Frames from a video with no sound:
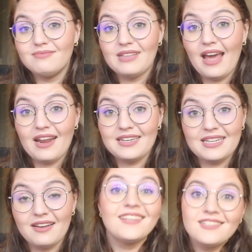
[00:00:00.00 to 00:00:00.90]
that
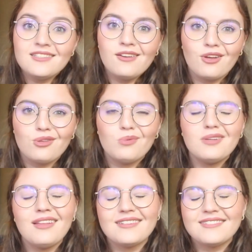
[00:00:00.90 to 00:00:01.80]
idea. This is another
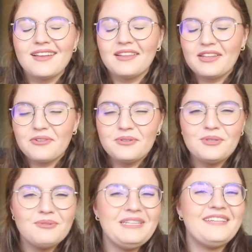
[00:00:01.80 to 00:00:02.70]
one that's a little
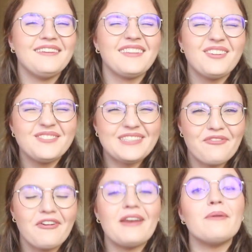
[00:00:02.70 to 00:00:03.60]
unique, a little
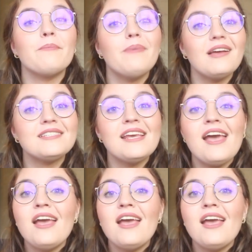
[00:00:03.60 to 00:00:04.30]
different, but